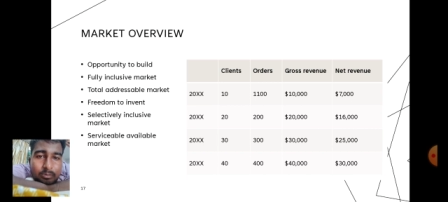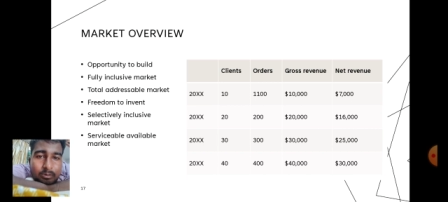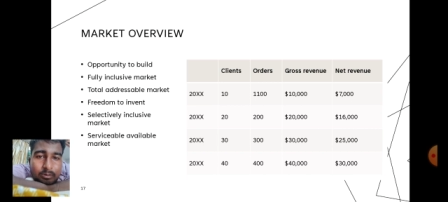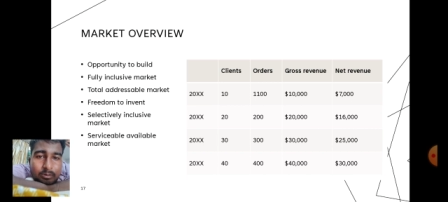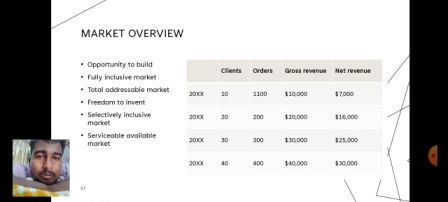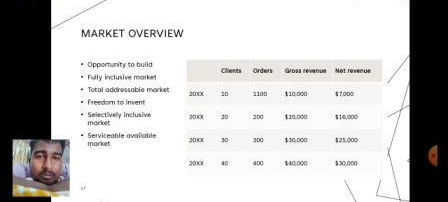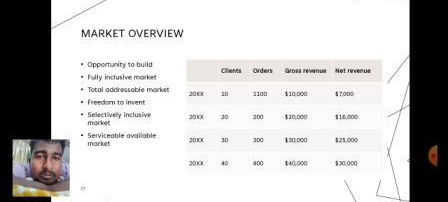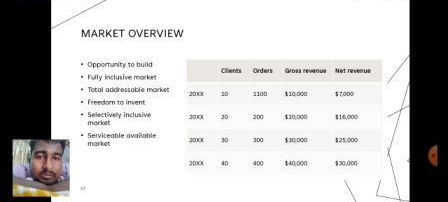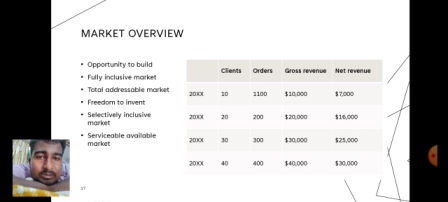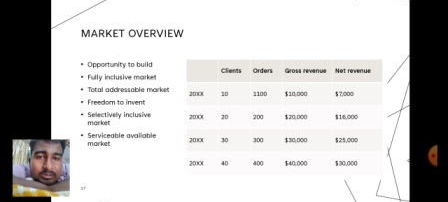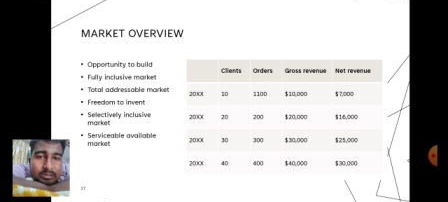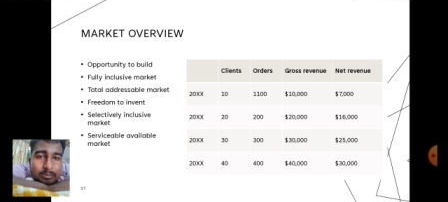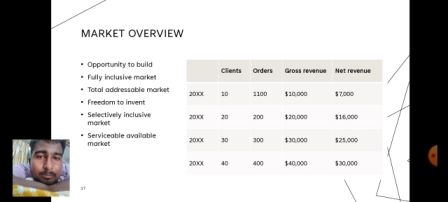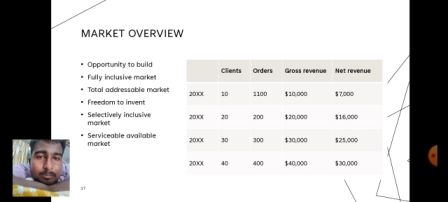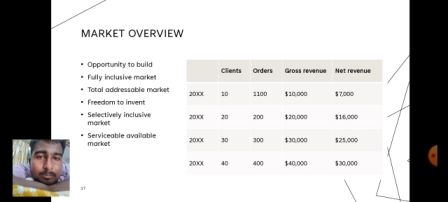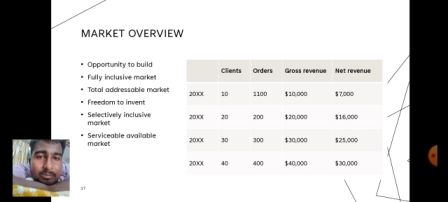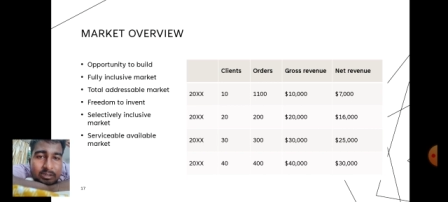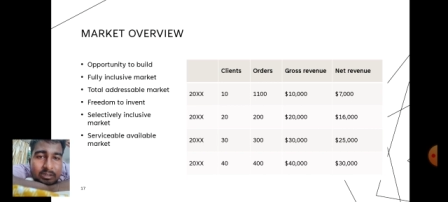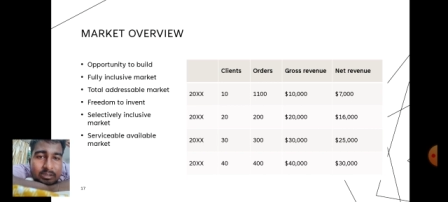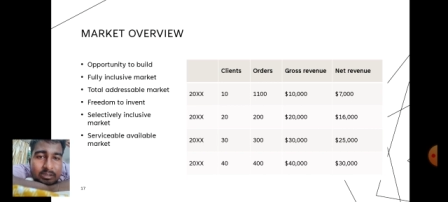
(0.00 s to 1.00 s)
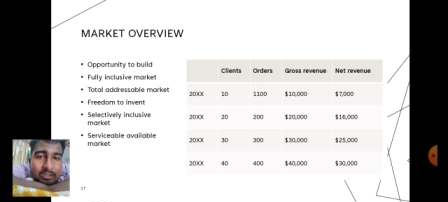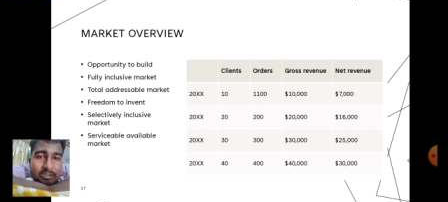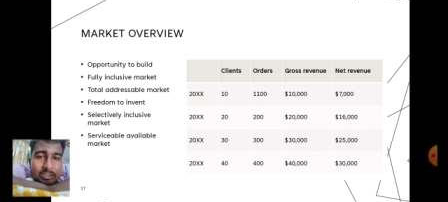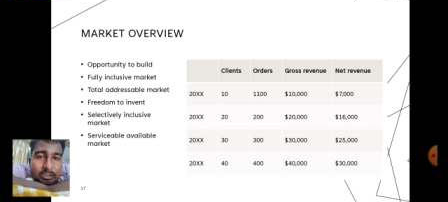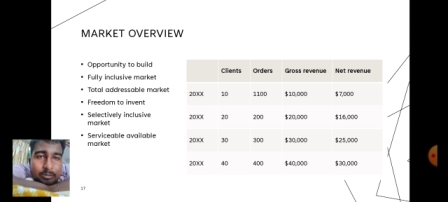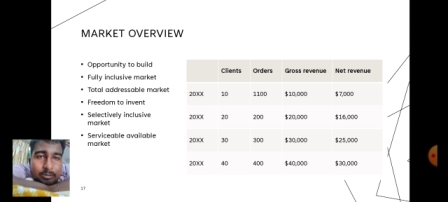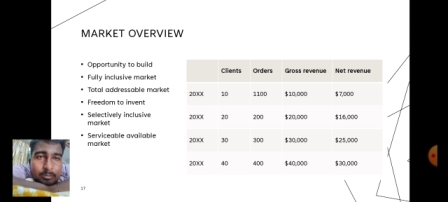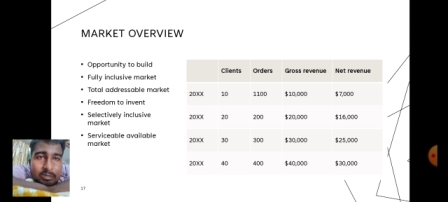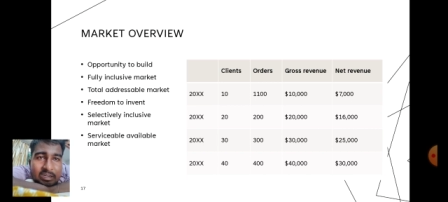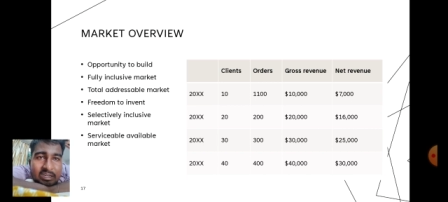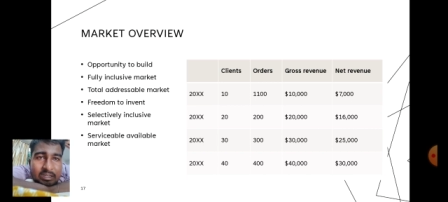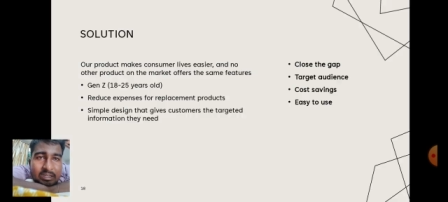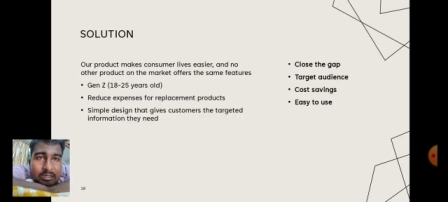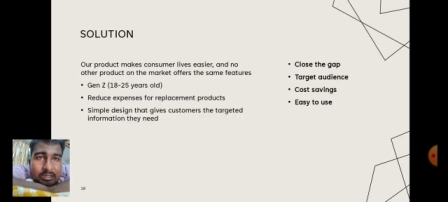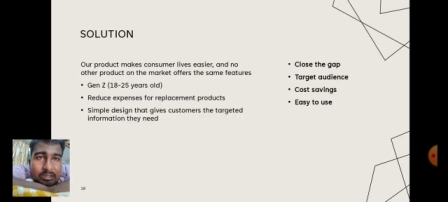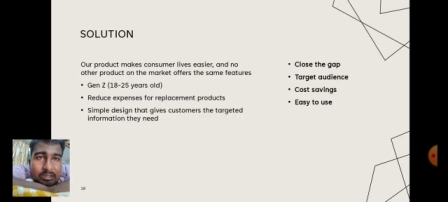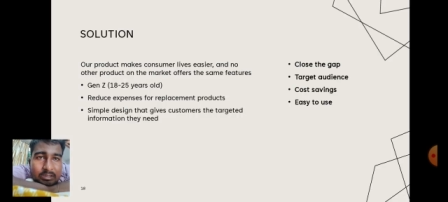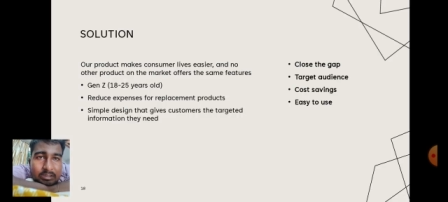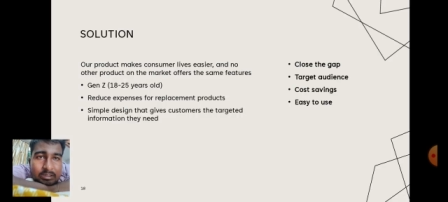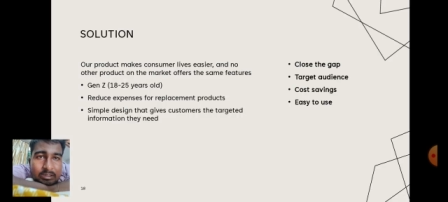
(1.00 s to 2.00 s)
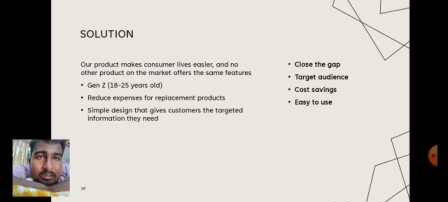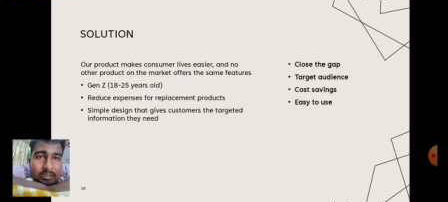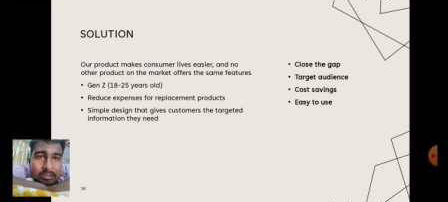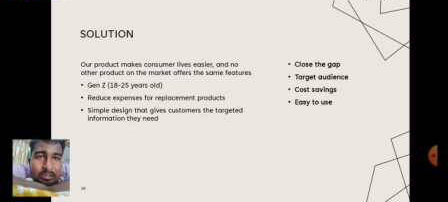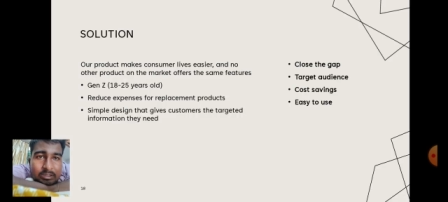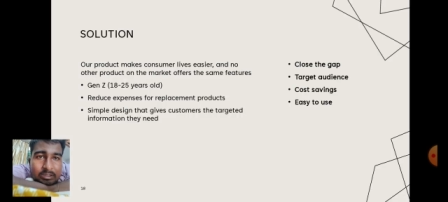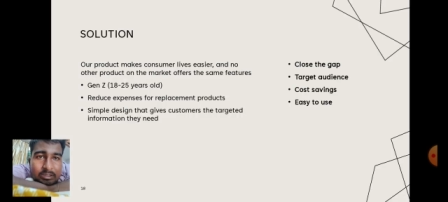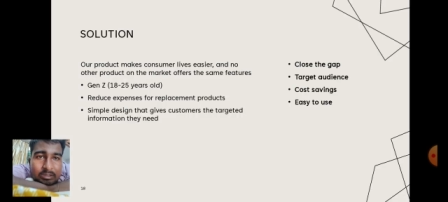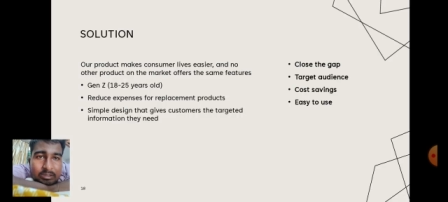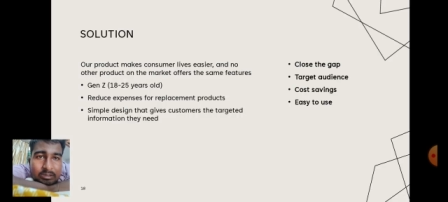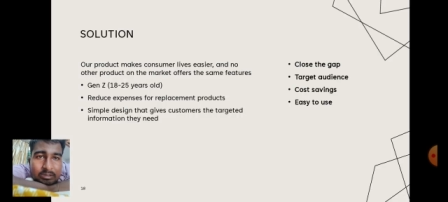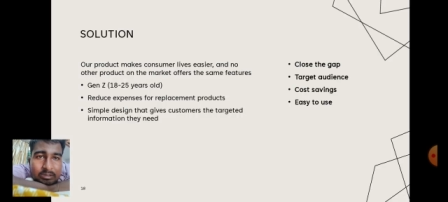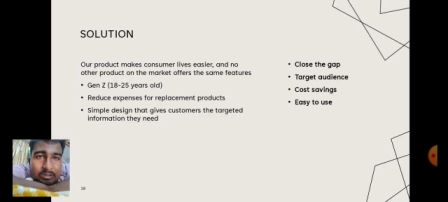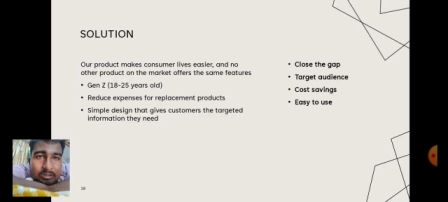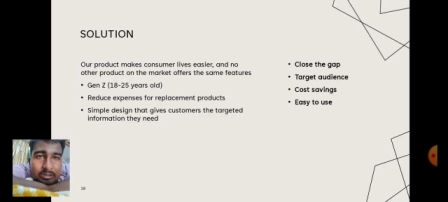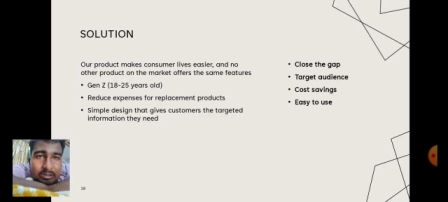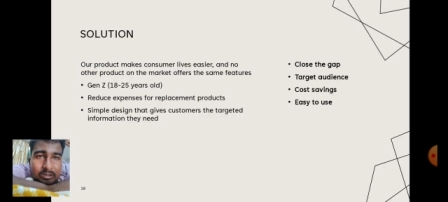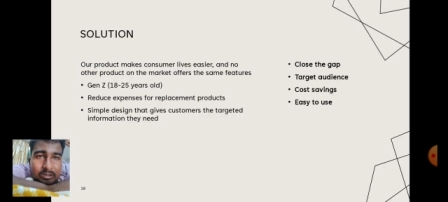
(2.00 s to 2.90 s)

some particular manner. And